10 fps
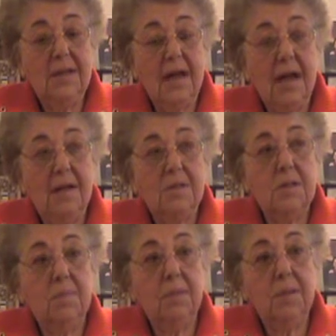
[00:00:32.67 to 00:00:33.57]

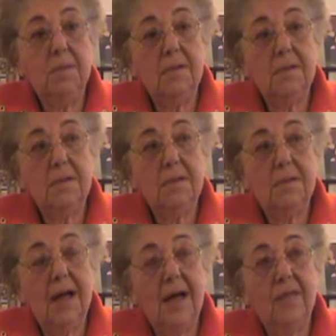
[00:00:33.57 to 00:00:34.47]
times people
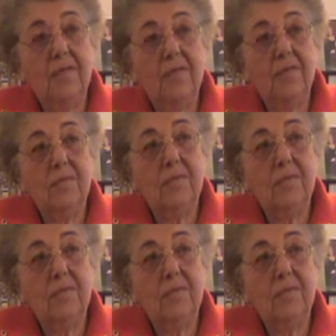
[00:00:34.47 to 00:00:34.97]
kind of